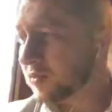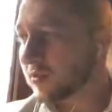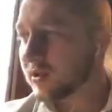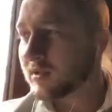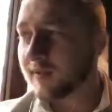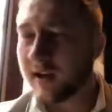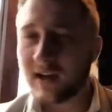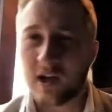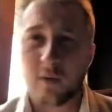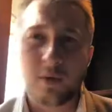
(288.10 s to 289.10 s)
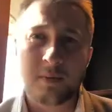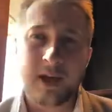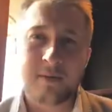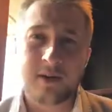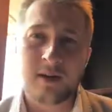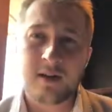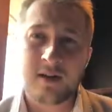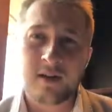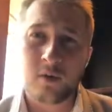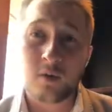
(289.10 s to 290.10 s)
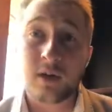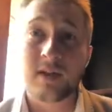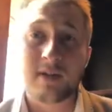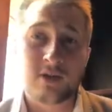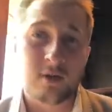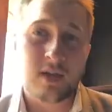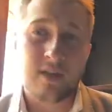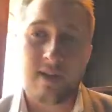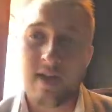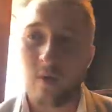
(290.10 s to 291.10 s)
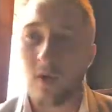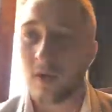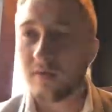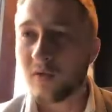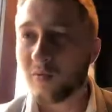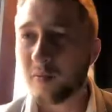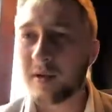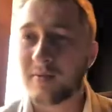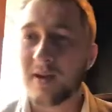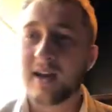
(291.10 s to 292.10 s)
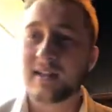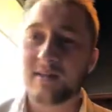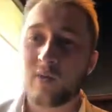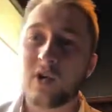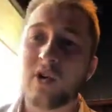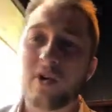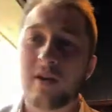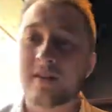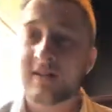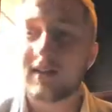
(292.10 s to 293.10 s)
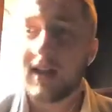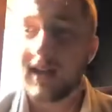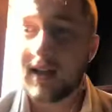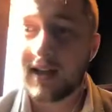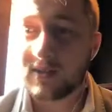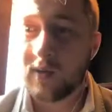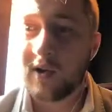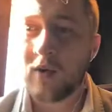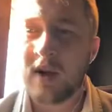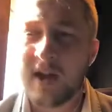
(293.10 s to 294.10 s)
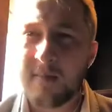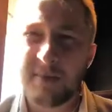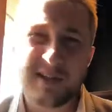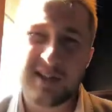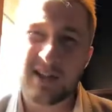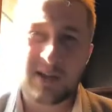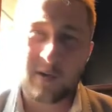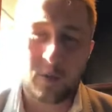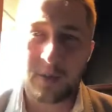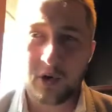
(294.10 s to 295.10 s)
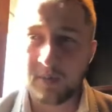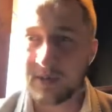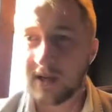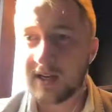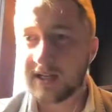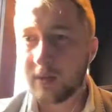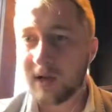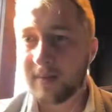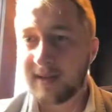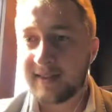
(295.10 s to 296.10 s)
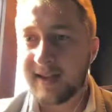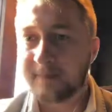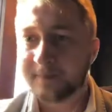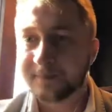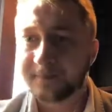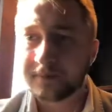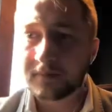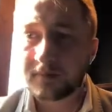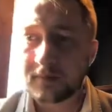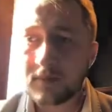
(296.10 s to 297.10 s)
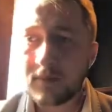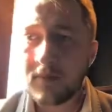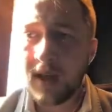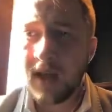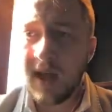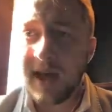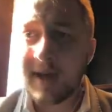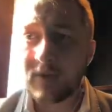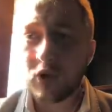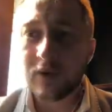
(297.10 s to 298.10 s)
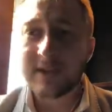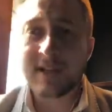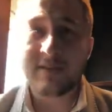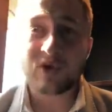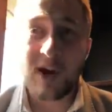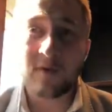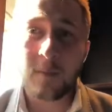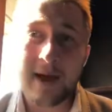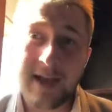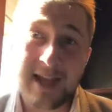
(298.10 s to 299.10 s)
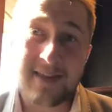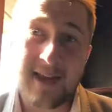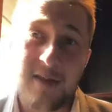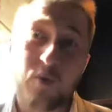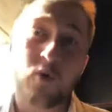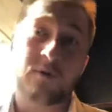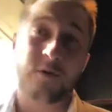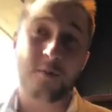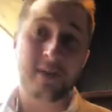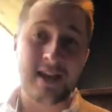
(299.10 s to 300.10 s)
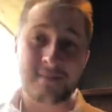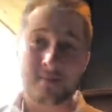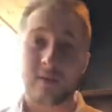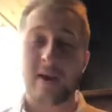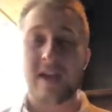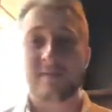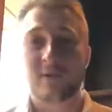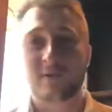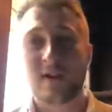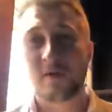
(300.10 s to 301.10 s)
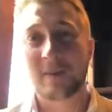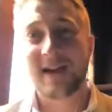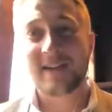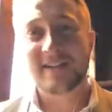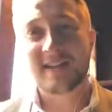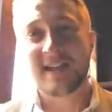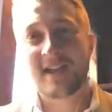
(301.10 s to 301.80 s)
Christopher, we'll need to make sure we'll have our working with multiple people cards and whatnot on us as well. But just the general pilgrims don't need to worry about that. You'll receive a travel pack at the airport from me. So I have those travel packs.